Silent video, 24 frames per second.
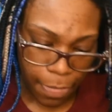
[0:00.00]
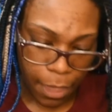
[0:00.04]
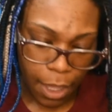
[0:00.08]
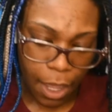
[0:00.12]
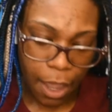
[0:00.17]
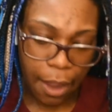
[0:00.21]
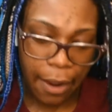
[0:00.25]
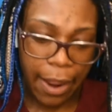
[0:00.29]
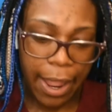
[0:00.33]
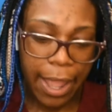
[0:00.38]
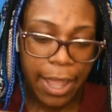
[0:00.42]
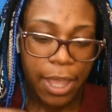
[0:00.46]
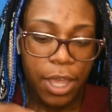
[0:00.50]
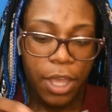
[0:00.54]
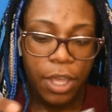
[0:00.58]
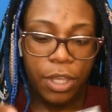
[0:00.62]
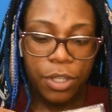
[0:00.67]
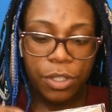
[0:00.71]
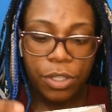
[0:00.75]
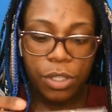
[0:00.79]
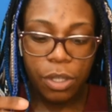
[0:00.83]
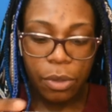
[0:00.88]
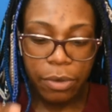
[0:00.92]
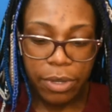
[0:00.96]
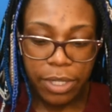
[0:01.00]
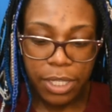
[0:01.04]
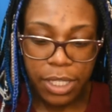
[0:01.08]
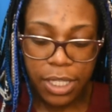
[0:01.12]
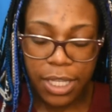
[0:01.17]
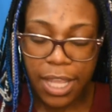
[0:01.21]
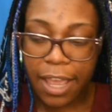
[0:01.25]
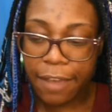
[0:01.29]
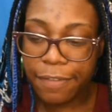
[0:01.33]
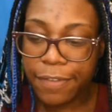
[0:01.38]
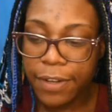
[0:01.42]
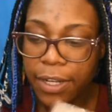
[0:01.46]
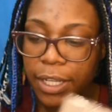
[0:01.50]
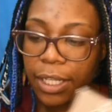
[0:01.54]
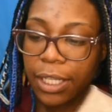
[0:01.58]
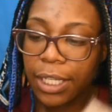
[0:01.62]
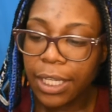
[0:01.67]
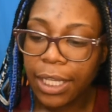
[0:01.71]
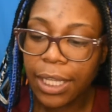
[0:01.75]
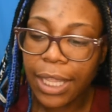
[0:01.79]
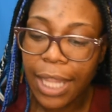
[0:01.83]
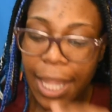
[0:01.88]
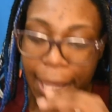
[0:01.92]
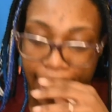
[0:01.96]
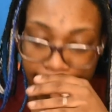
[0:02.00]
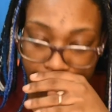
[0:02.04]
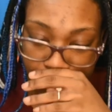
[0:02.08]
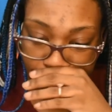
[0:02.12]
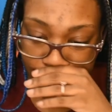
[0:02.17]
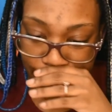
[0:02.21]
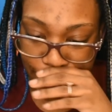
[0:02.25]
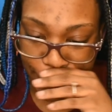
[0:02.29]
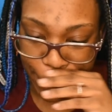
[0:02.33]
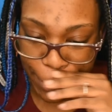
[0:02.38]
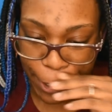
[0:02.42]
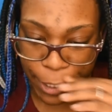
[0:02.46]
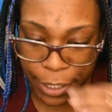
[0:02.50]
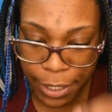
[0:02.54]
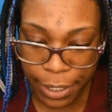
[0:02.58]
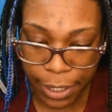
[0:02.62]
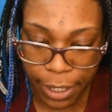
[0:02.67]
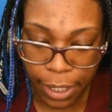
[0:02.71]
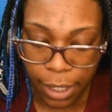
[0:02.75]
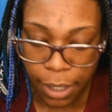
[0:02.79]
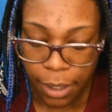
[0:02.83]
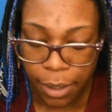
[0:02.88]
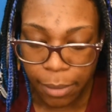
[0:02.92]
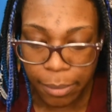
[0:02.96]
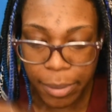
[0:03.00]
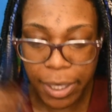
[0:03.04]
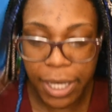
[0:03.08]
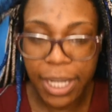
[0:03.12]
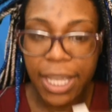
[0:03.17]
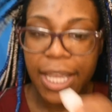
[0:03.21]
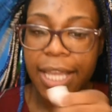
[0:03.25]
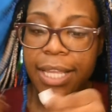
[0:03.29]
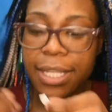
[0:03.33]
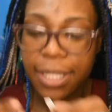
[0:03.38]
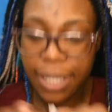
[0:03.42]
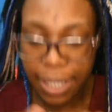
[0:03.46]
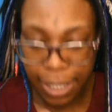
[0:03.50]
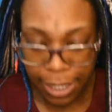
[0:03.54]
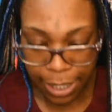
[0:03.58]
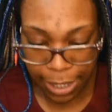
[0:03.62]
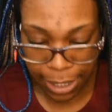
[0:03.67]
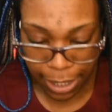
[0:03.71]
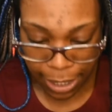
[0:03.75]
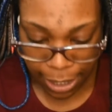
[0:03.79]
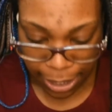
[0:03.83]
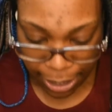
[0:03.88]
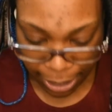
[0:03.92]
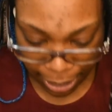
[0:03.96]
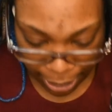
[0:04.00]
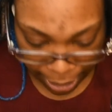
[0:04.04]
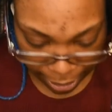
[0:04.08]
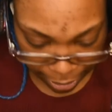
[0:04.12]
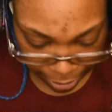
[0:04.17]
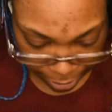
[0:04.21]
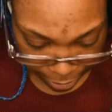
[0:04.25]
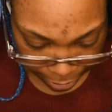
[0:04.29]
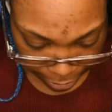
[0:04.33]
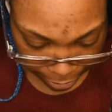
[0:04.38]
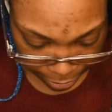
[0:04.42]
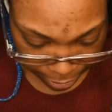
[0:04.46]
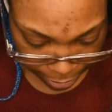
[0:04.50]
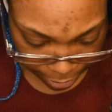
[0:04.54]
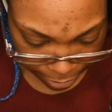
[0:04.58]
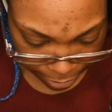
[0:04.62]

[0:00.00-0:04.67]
All right, so it's definitely layers. But is it a sticker?